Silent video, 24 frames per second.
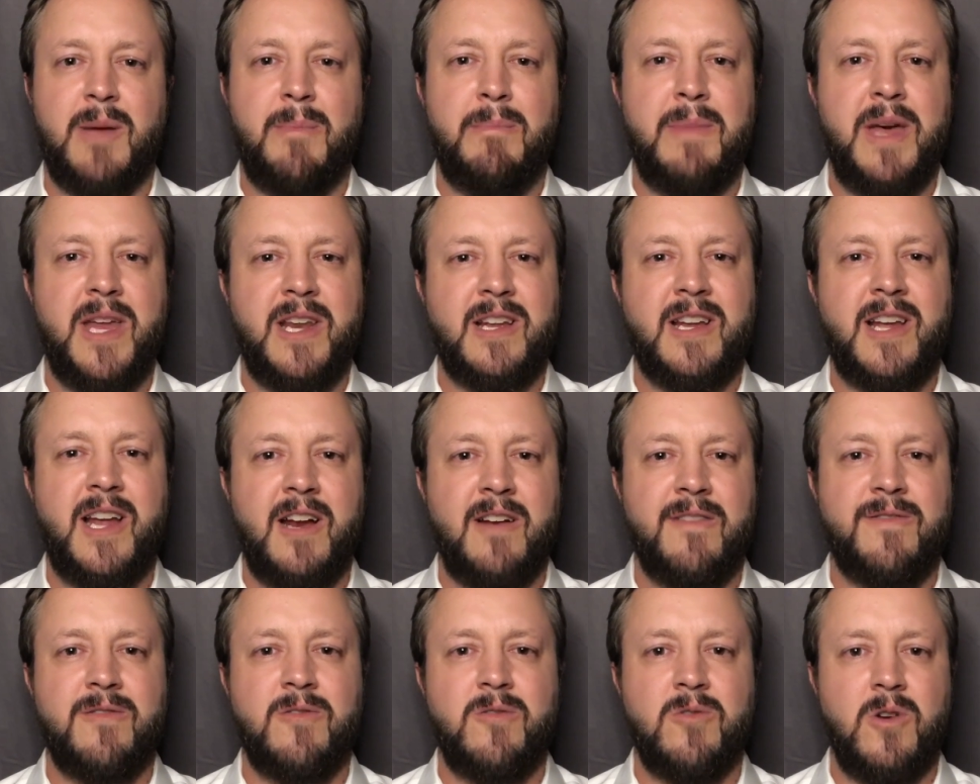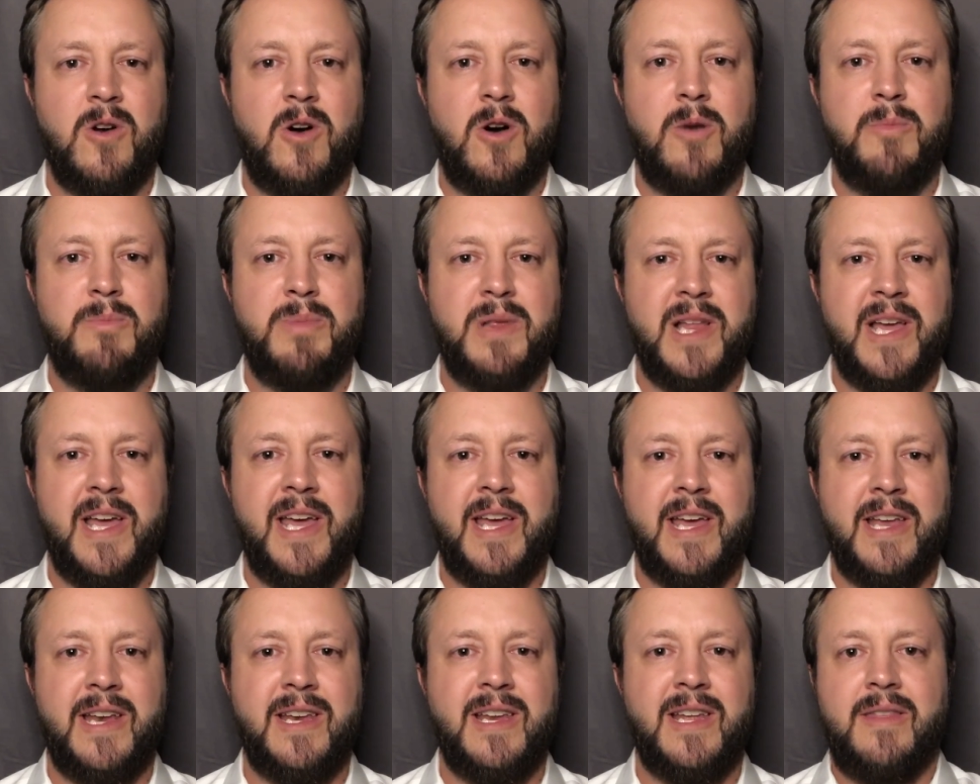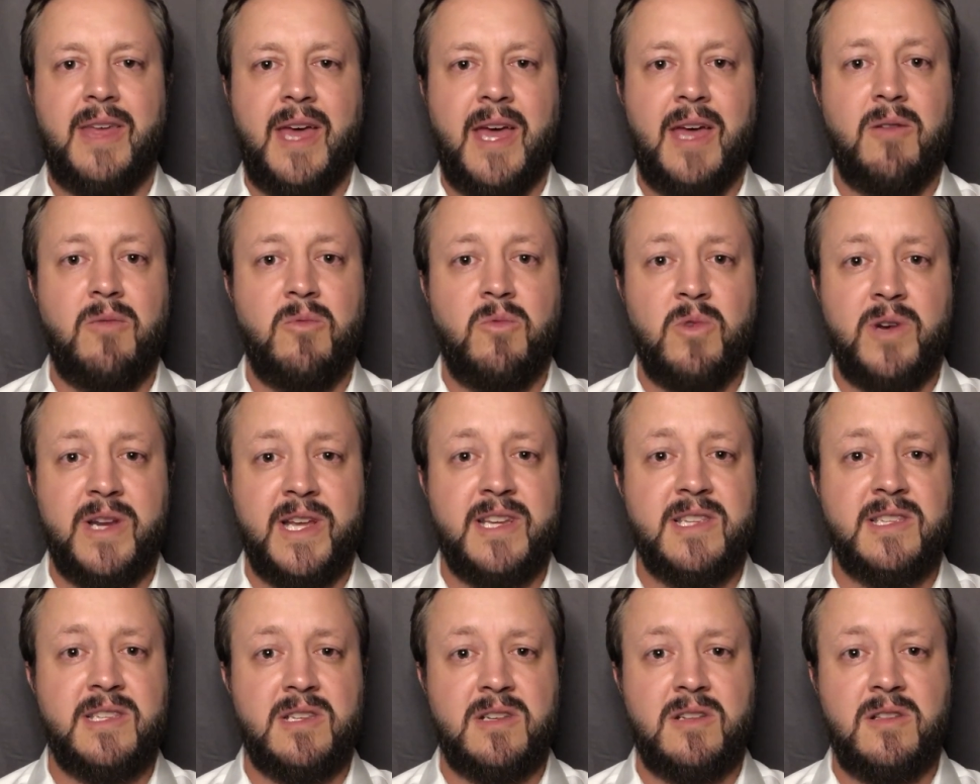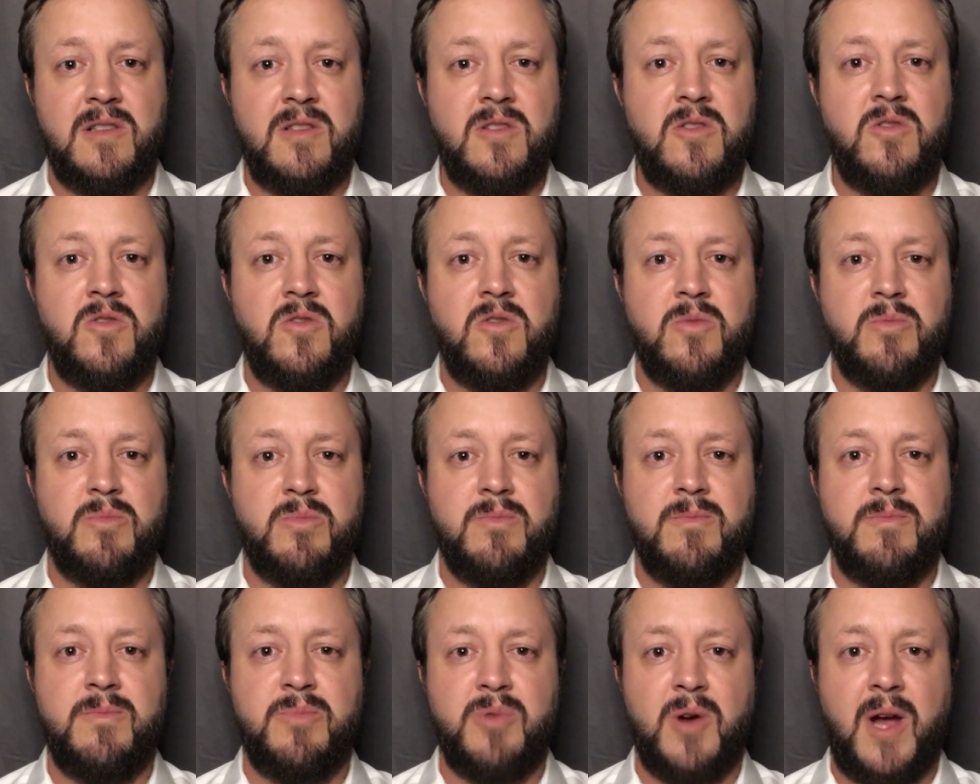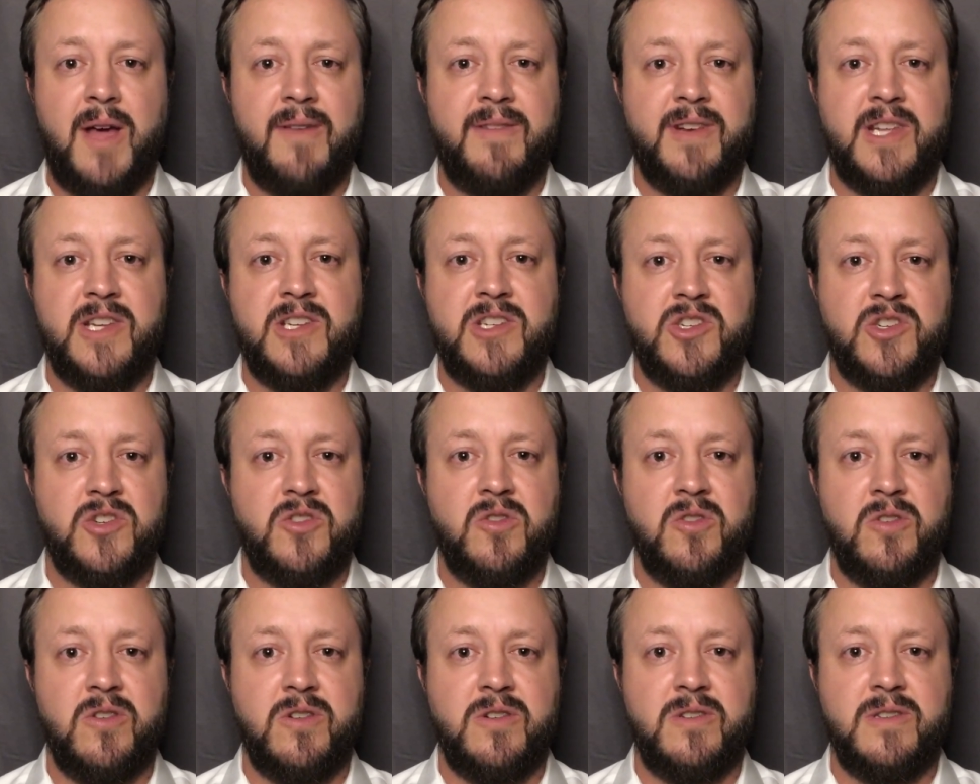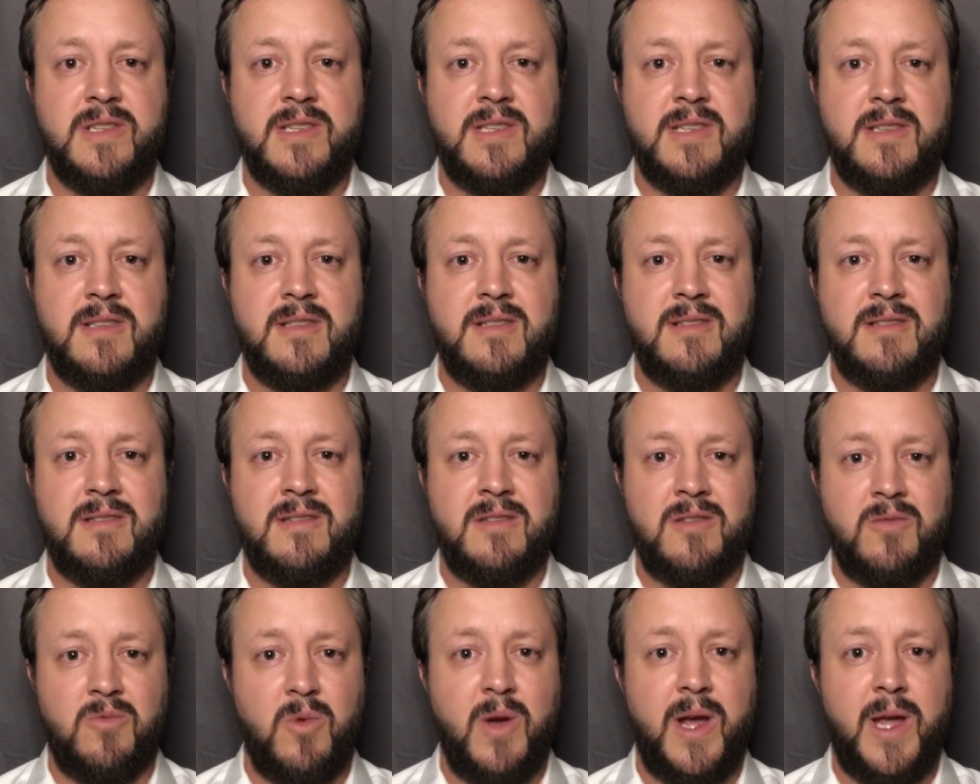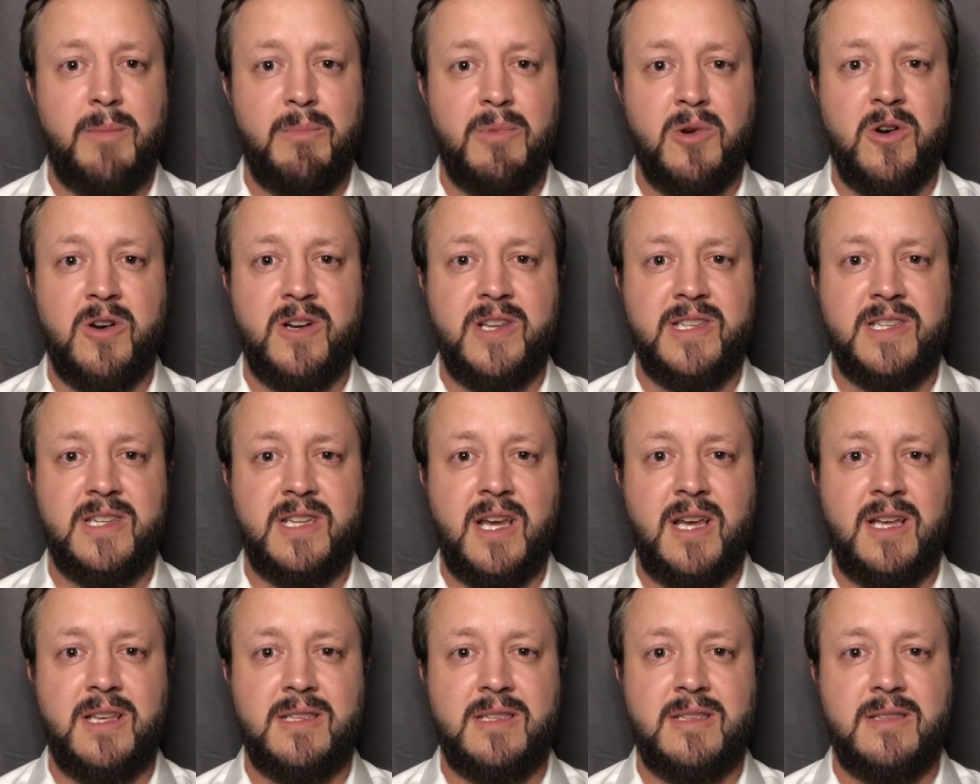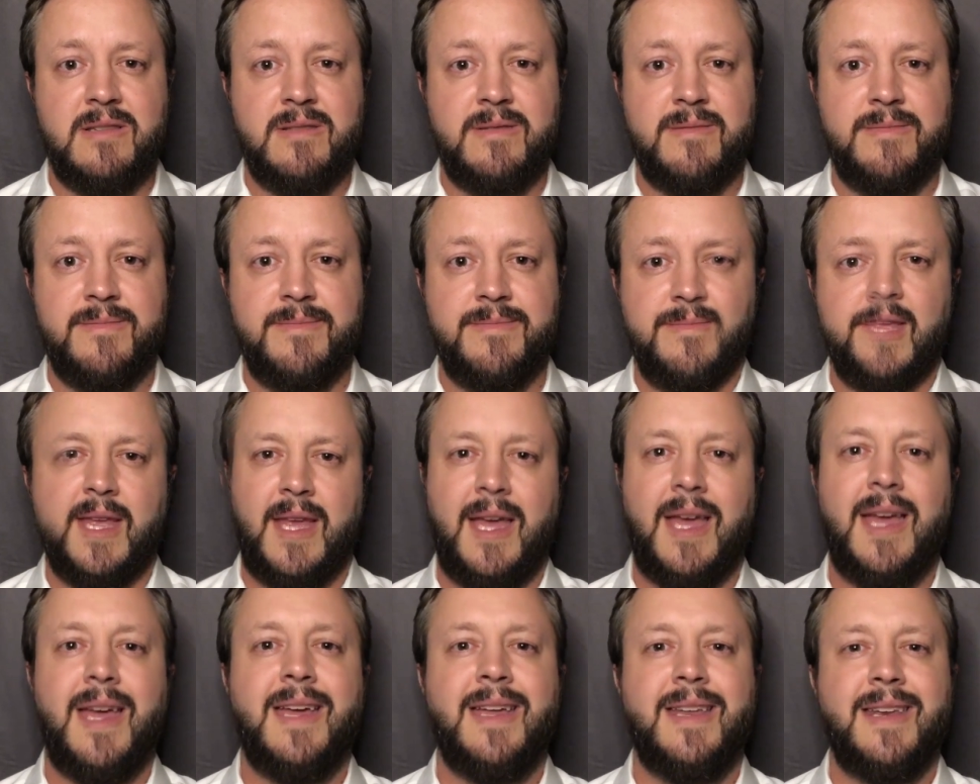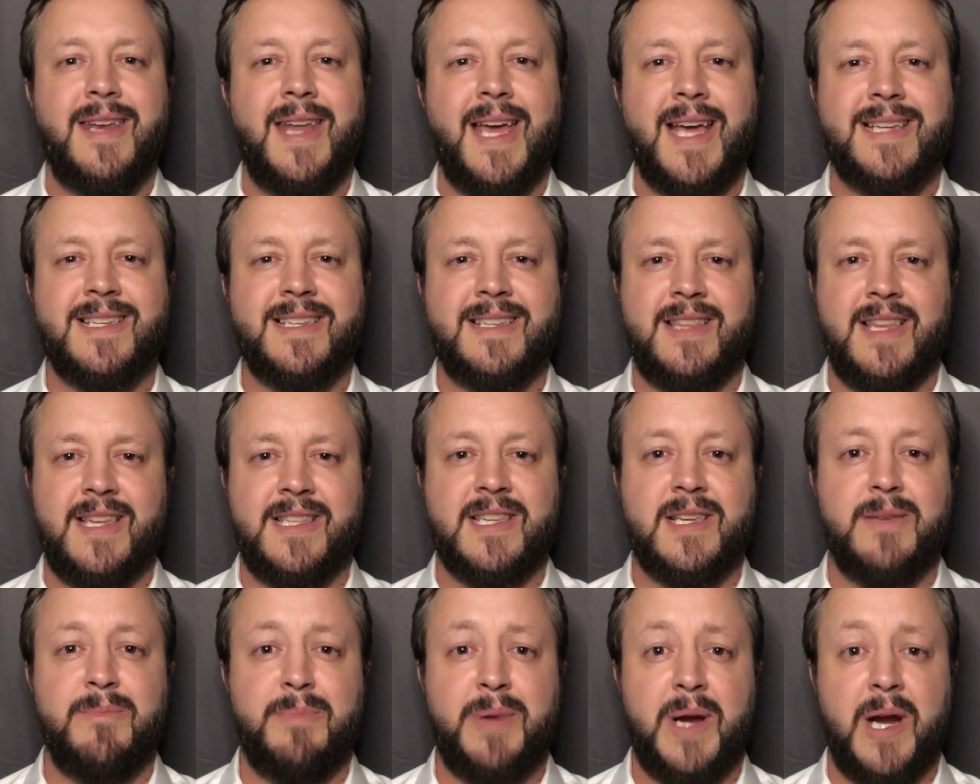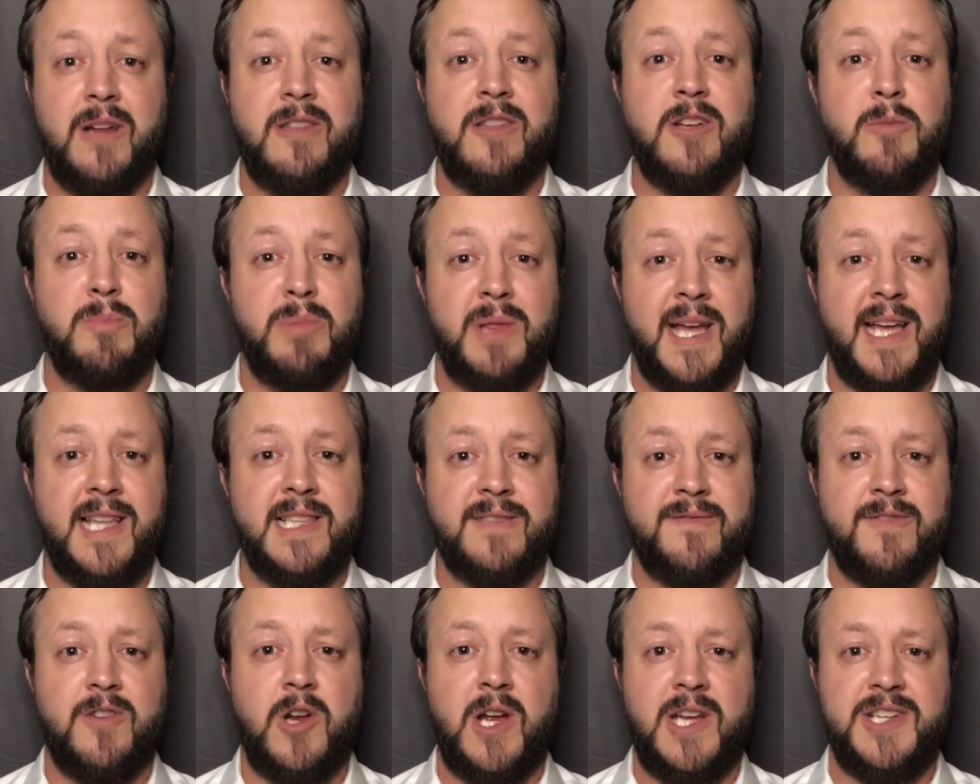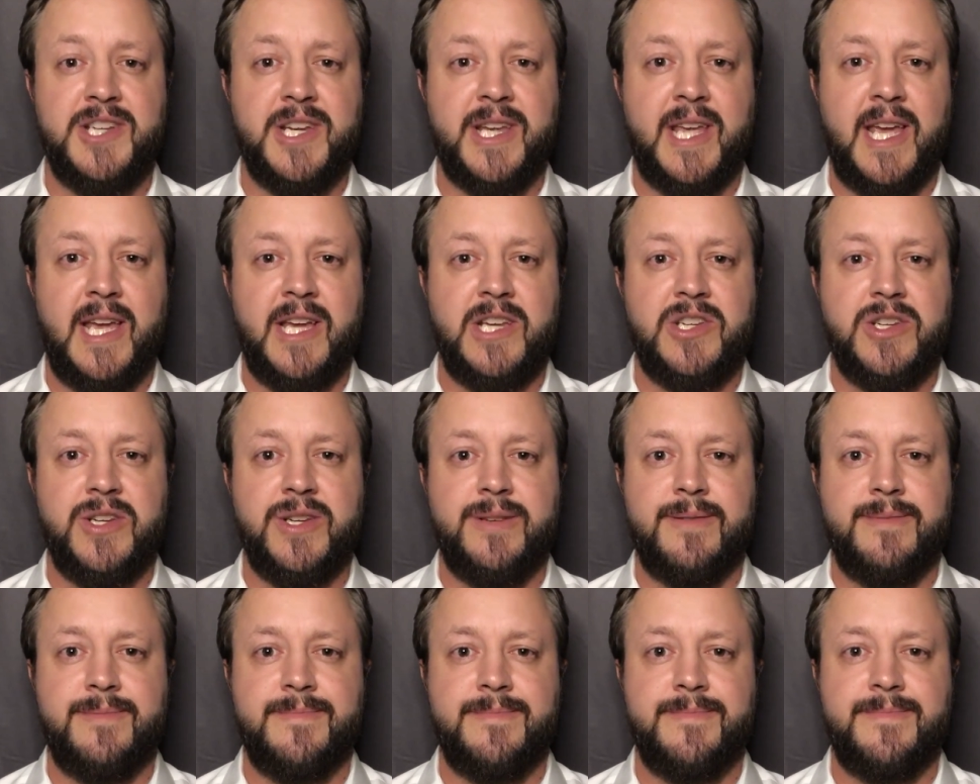a Medicare for All plan that would exclude private insurers the way Bernie's does. Next, let's compare their plans for education.